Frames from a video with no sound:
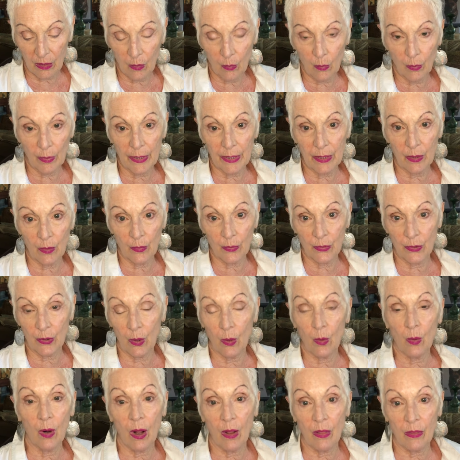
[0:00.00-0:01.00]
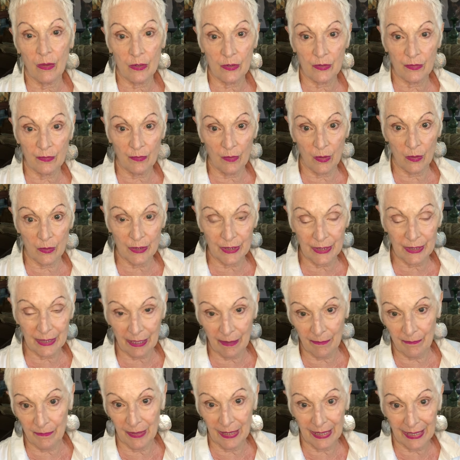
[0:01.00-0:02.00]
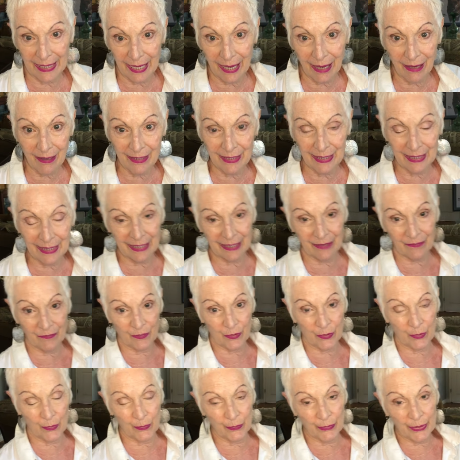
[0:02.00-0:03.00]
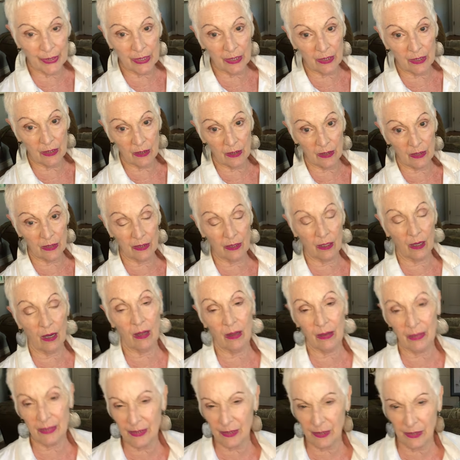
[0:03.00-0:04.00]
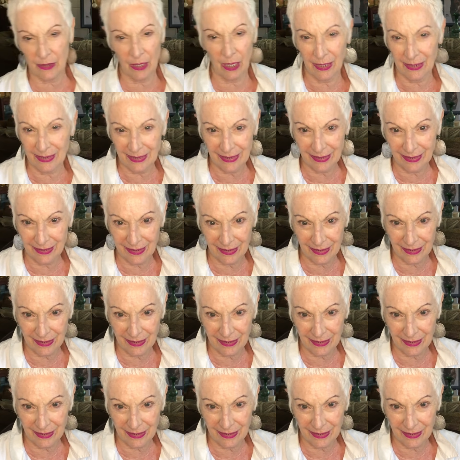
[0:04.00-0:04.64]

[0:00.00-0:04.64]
we don't know all those votes that haven't been counted, if they're real, and all this nonsense.